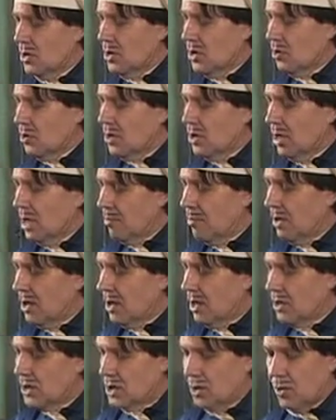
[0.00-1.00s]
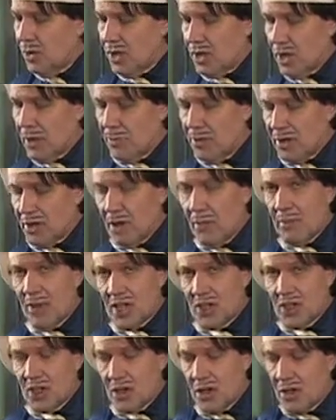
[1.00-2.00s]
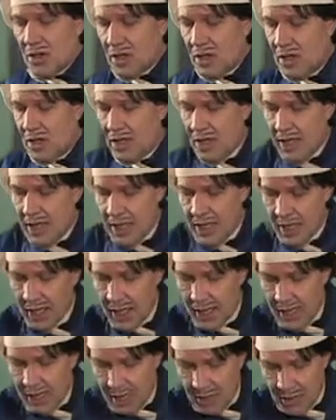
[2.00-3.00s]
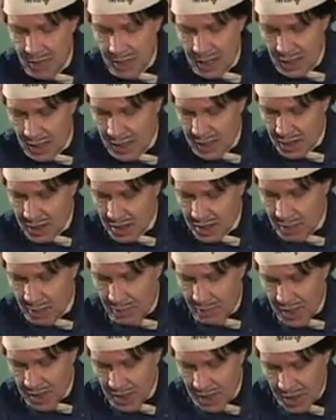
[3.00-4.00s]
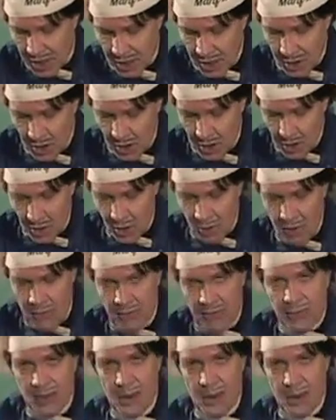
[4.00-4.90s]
don't worry about it. So, we're going to put the mustard in the mayonnaise. The best thing to do,